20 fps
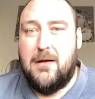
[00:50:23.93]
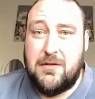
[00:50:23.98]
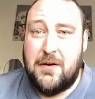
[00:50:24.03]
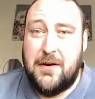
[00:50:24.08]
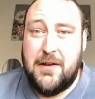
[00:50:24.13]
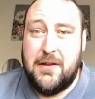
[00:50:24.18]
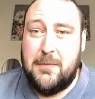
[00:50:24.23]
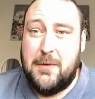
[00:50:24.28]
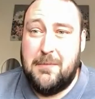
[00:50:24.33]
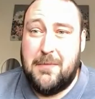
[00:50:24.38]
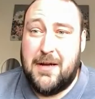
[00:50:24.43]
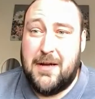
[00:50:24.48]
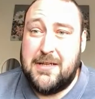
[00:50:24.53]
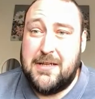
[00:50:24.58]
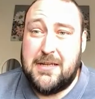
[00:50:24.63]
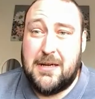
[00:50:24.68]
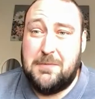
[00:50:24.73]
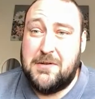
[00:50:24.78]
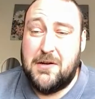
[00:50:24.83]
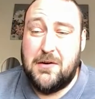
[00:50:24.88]
3 of them in, Matt,
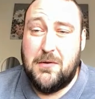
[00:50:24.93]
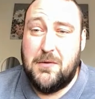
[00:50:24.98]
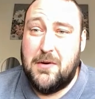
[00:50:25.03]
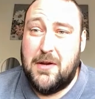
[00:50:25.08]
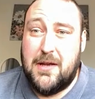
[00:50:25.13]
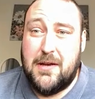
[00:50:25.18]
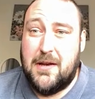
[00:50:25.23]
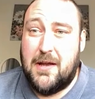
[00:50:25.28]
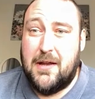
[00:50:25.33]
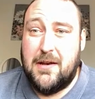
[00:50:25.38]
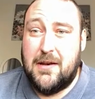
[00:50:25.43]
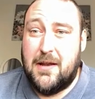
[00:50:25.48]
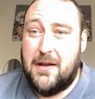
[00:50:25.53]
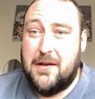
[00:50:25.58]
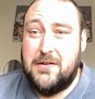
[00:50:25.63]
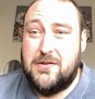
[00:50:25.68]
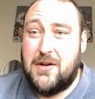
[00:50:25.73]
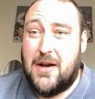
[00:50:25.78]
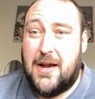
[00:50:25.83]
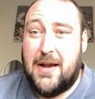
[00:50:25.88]
absolutely,
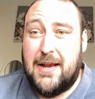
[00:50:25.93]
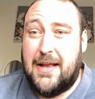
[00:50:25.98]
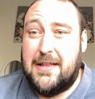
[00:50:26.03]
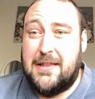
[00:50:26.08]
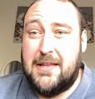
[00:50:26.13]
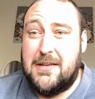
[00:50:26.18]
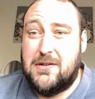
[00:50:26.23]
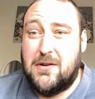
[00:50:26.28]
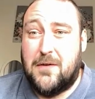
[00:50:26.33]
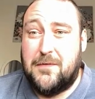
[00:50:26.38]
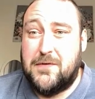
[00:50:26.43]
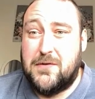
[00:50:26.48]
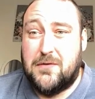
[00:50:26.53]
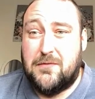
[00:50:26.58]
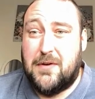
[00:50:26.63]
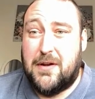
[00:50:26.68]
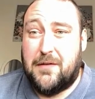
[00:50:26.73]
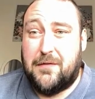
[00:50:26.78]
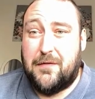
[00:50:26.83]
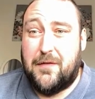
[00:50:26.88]
and try and get this off to a
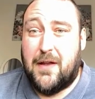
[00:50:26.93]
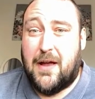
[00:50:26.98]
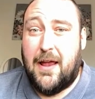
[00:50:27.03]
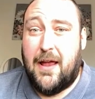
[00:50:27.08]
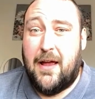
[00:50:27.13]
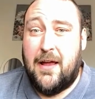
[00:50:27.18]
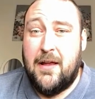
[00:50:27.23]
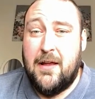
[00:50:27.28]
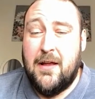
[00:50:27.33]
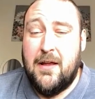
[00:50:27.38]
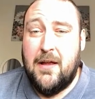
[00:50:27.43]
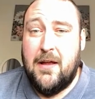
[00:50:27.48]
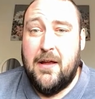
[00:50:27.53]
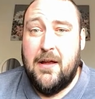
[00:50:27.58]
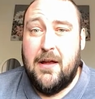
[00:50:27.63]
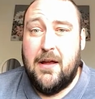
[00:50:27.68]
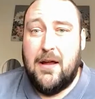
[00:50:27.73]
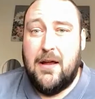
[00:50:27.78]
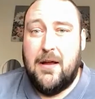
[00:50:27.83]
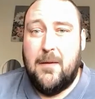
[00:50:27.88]
real flyer.
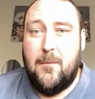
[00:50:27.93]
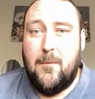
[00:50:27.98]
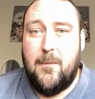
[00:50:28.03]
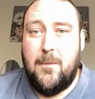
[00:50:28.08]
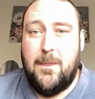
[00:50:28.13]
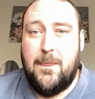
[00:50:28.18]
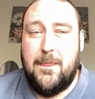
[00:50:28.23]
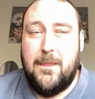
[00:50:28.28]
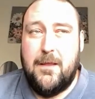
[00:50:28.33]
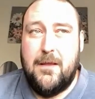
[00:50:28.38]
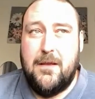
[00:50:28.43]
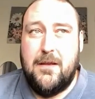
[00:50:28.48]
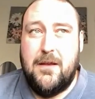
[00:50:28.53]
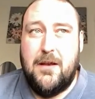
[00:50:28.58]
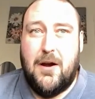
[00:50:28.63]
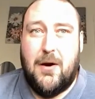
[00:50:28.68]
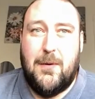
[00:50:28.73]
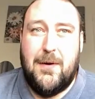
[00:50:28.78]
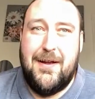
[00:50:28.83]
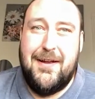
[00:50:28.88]
You
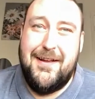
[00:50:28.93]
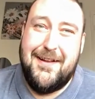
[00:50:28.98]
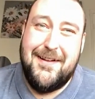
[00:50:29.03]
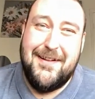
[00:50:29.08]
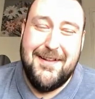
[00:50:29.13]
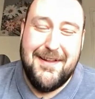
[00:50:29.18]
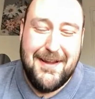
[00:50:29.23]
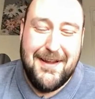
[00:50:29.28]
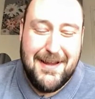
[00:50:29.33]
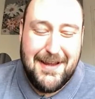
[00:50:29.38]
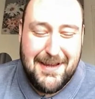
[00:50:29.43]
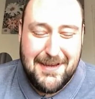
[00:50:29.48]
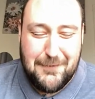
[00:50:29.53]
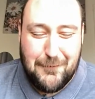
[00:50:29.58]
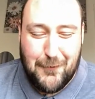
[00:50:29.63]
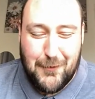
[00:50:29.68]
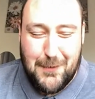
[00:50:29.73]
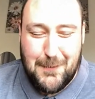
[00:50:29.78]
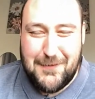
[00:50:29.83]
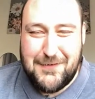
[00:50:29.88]
know, it's
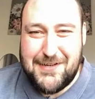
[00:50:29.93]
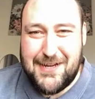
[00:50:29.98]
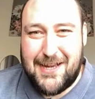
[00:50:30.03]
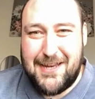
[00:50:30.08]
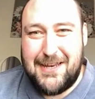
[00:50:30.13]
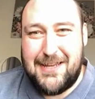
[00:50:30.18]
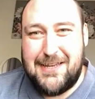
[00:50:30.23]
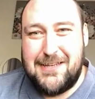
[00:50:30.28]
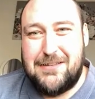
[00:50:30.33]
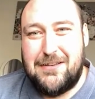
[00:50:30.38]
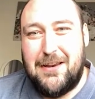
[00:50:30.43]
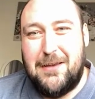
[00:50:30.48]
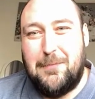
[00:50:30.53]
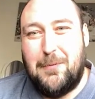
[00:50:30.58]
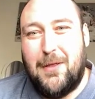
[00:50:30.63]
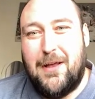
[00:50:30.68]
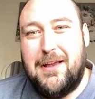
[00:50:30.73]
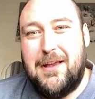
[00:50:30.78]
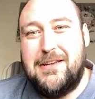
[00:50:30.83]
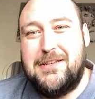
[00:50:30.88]
funny we've signed these 3
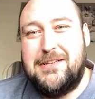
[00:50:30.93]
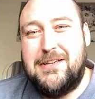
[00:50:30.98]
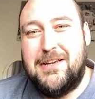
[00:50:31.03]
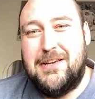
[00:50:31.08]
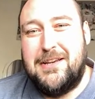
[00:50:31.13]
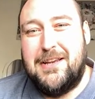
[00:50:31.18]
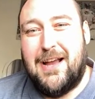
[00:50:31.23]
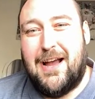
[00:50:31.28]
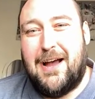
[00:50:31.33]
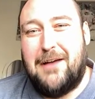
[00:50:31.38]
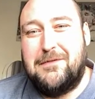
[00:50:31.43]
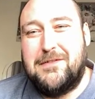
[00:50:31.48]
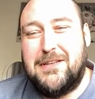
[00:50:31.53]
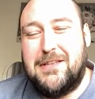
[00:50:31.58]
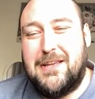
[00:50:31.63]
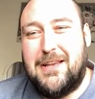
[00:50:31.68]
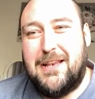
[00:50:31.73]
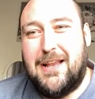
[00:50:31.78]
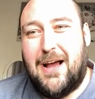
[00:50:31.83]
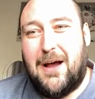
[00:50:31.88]
players. You have to
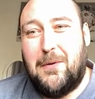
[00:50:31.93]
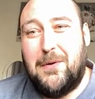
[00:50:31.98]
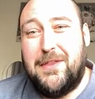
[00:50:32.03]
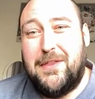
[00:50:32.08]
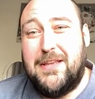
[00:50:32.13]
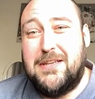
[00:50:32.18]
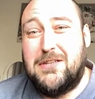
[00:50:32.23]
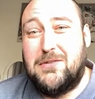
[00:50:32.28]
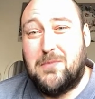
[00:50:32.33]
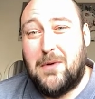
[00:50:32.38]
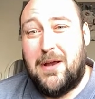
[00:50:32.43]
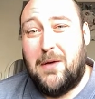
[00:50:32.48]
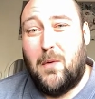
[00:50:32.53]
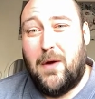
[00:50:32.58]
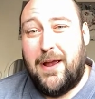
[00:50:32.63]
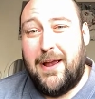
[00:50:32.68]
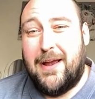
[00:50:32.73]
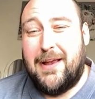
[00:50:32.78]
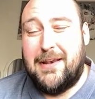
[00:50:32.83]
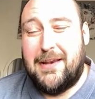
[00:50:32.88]
think now, and this is where
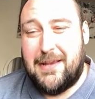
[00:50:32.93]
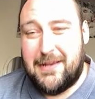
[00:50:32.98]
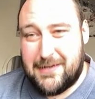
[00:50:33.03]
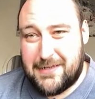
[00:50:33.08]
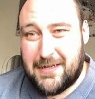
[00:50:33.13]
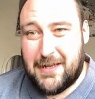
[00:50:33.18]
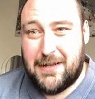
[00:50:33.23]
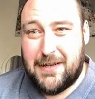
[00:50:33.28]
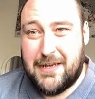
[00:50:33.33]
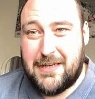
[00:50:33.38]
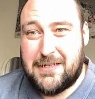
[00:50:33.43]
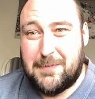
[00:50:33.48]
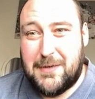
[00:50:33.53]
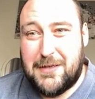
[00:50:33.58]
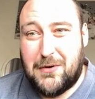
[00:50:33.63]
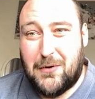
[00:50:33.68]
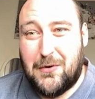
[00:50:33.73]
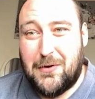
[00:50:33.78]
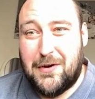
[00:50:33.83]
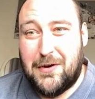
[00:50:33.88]
work still needs to be
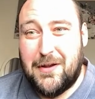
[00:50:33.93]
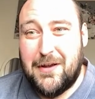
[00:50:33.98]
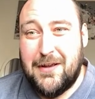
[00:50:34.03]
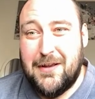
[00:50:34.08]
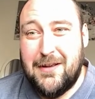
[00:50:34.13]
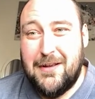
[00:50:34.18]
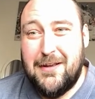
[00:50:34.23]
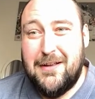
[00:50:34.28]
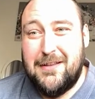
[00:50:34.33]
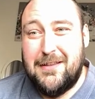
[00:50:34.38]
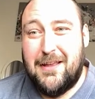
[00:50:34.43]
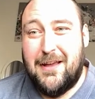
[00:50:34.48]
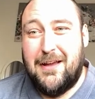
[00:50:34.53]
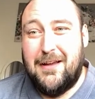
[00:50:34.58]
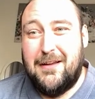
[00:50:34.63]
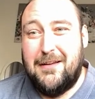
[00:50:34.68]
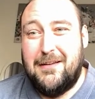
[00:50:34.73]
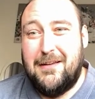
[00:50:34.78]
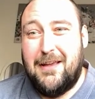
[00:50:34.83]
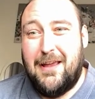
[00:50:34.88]
done,
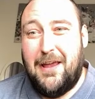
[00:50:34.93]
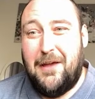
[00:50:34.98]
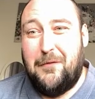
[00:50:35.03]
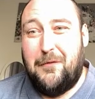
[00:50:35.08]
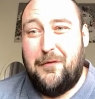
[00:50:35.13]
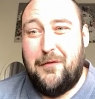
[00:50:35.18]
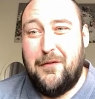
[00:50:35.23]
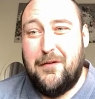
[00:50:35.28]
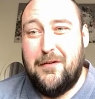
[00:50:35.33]
that if